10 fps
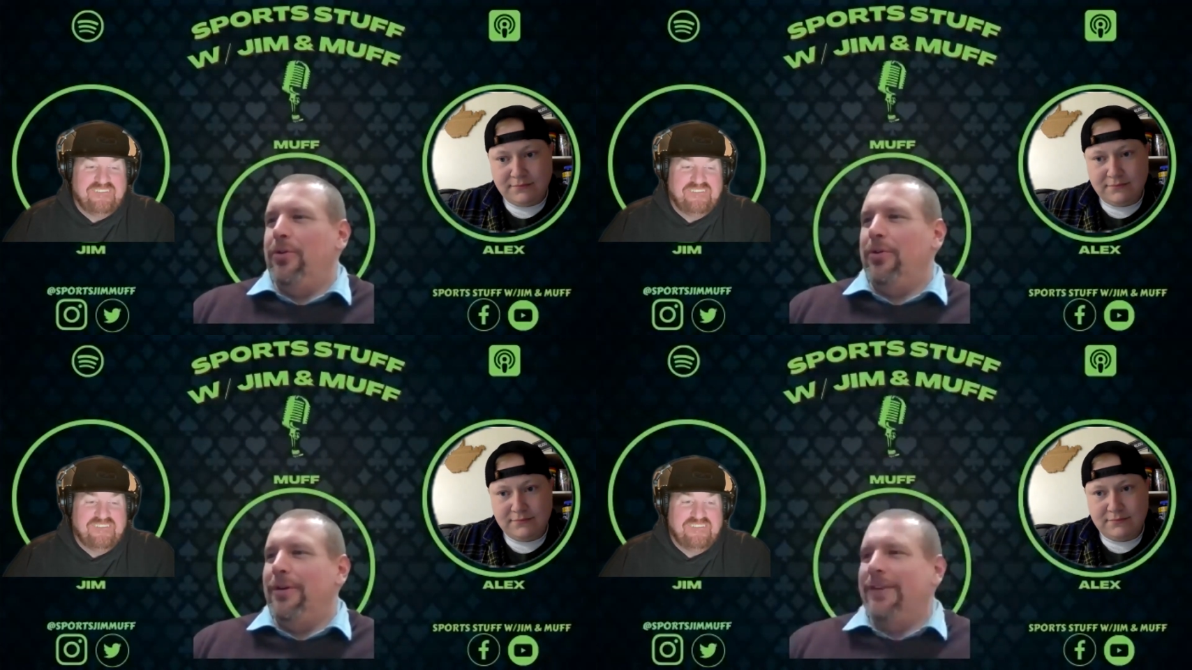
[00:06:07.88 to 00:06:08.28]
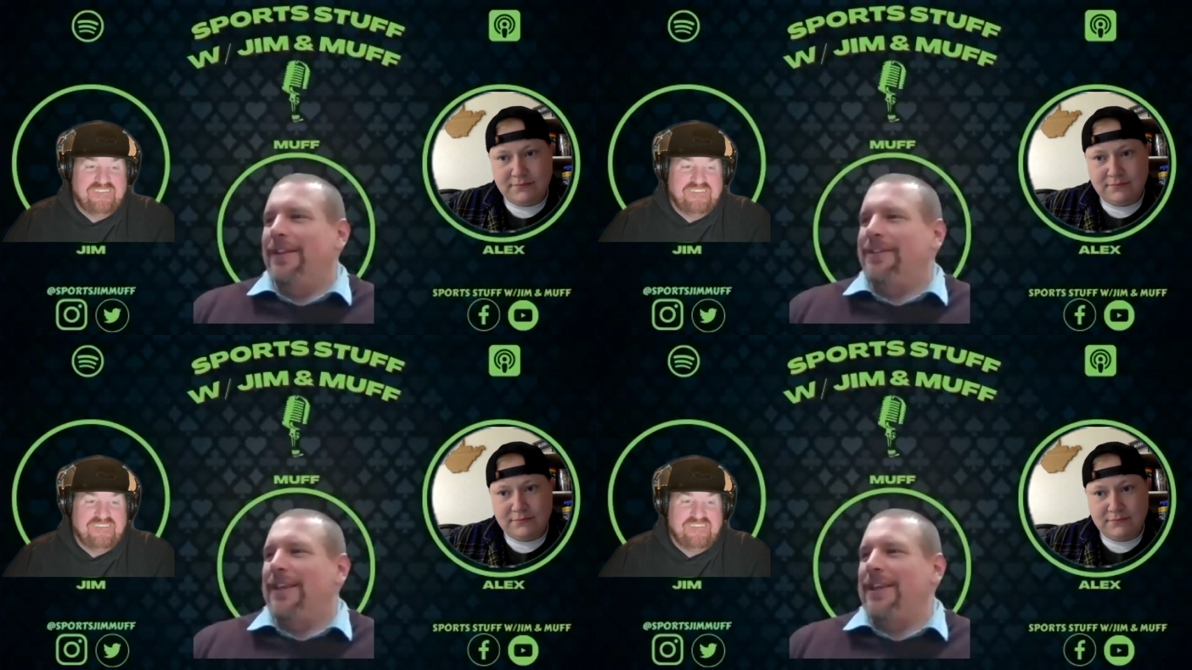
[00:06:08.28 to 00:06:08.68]

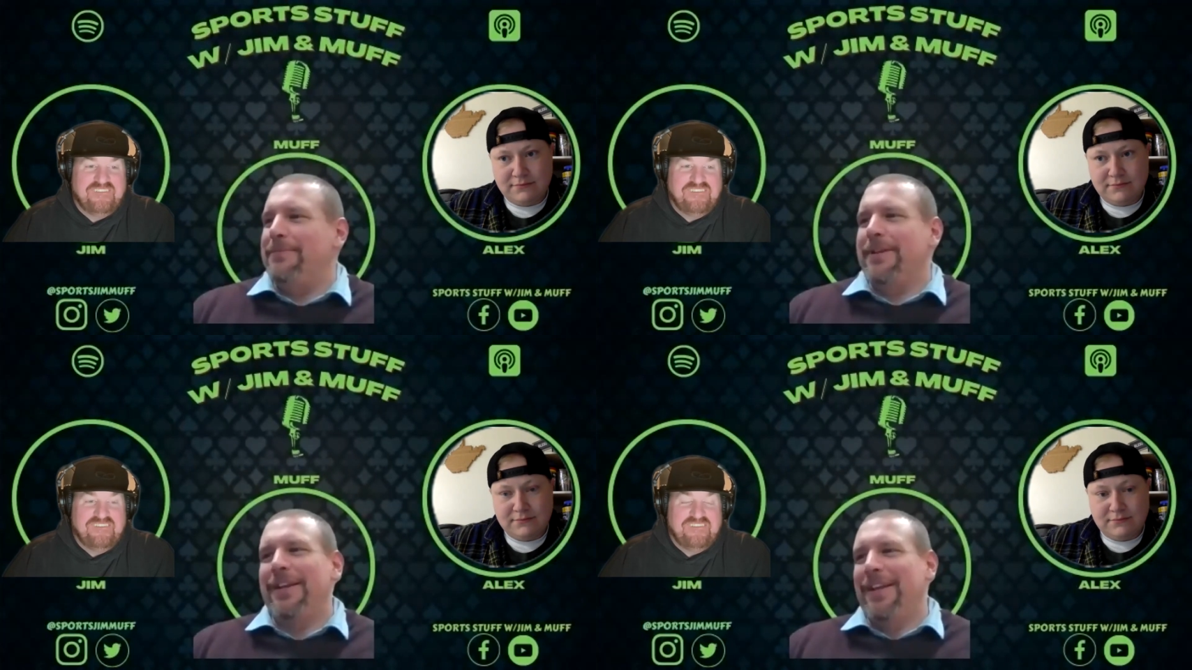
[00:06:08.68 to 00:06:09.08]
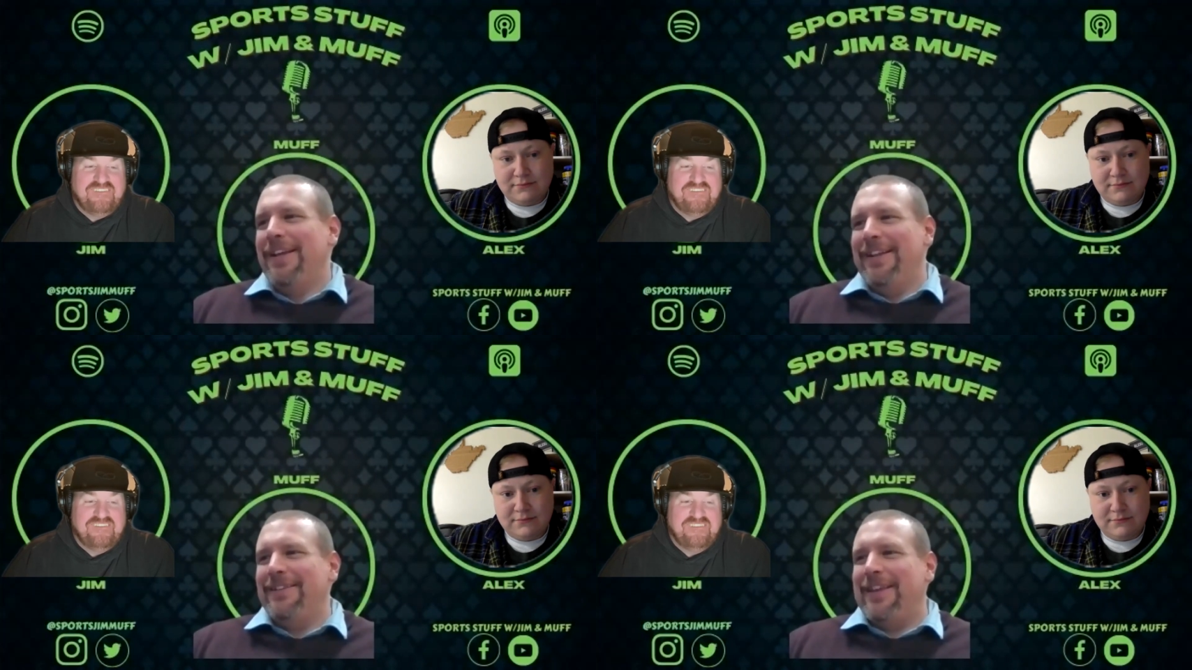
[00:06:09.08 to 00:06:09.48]
Speaker 1: Oh, let's keep it.
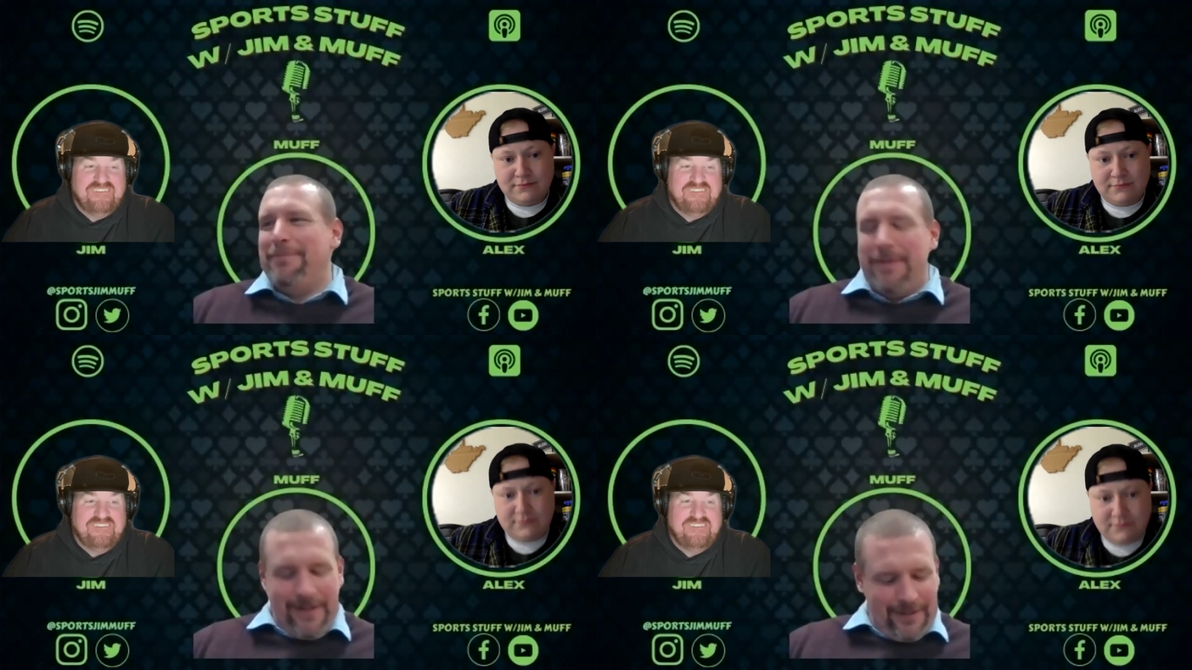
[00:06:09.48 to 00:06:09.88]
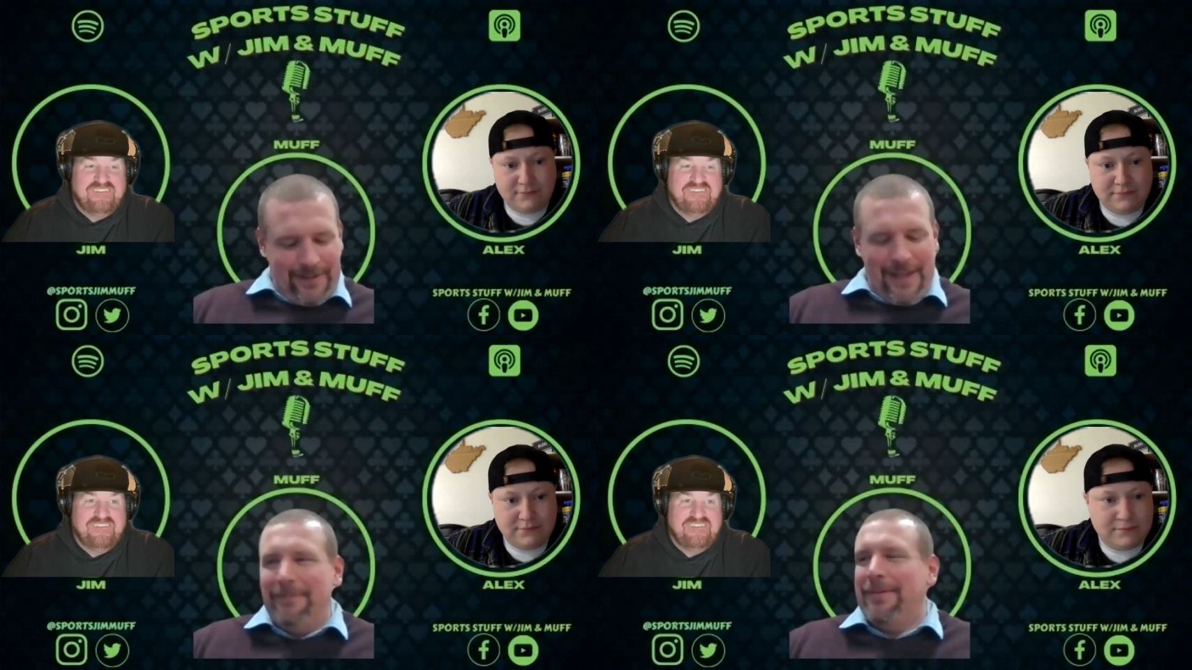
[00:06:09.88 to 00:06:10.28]
Let's keep it
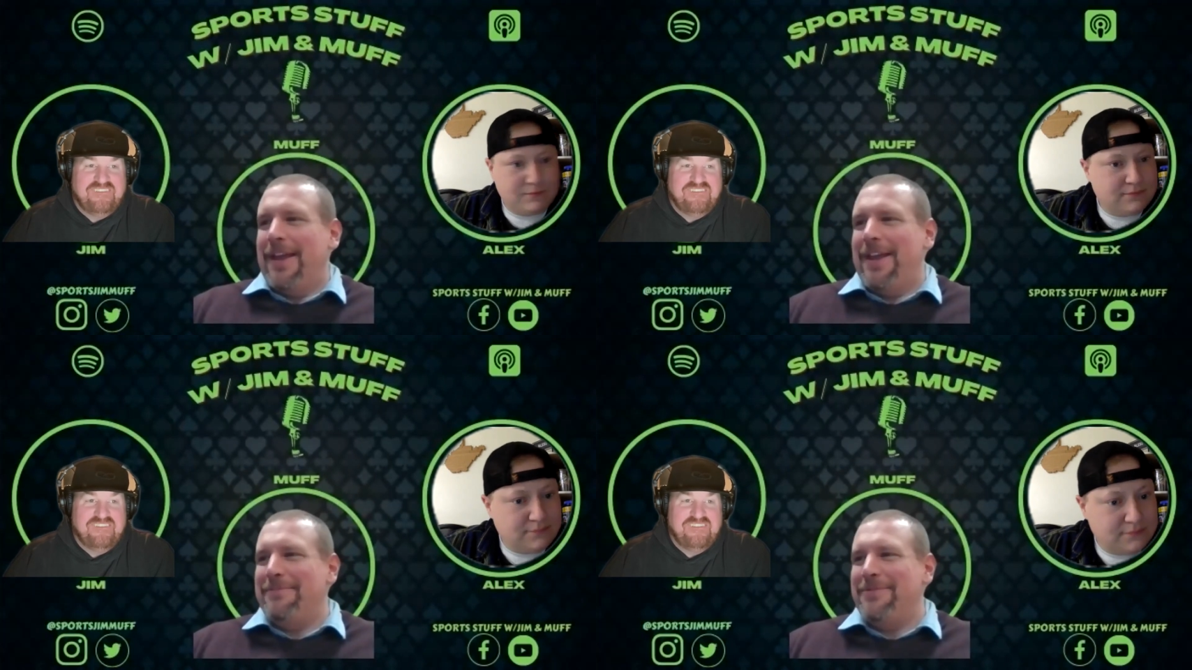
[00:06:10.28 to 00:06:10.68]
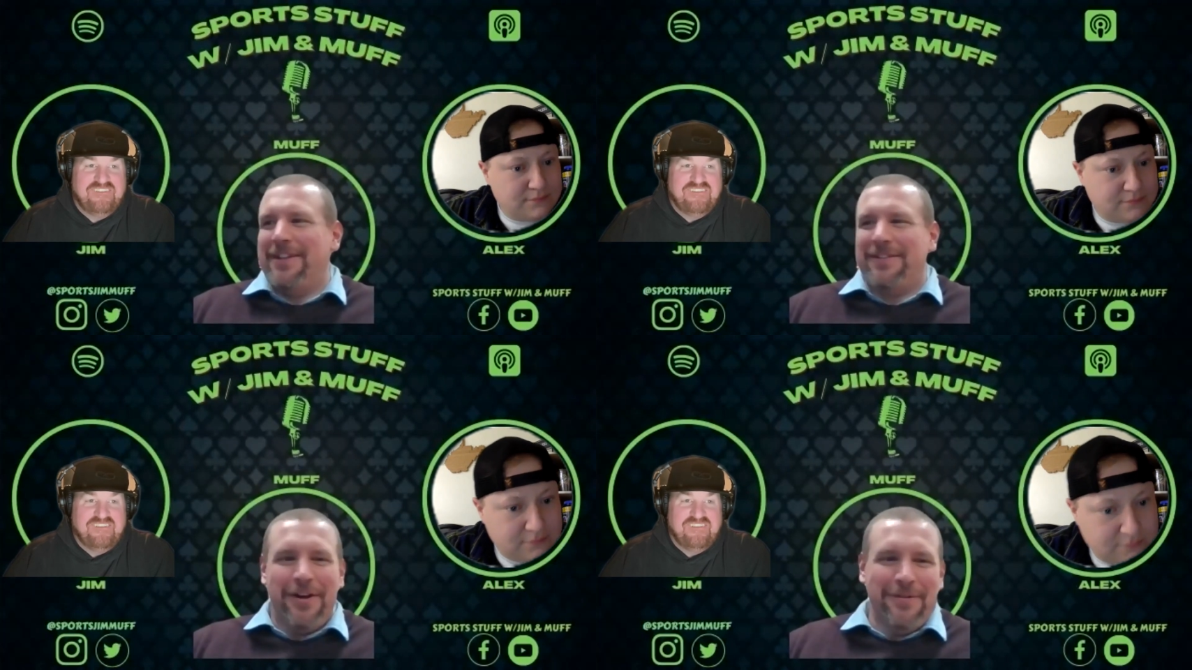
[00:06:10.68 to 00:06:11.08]
in the same game. Jets